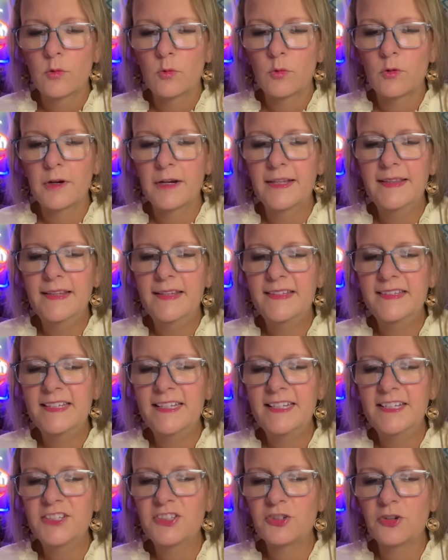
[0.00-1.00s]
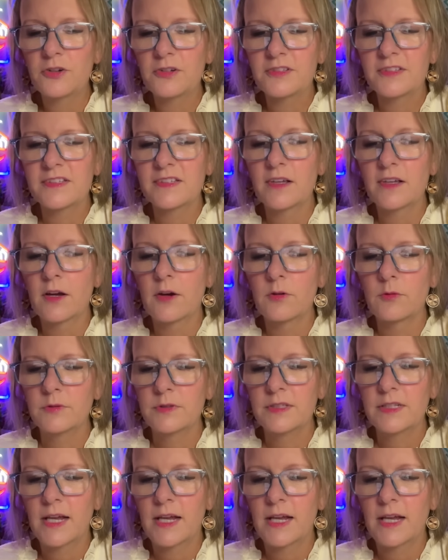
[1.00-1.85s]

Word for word: We're in the t-shirt zone.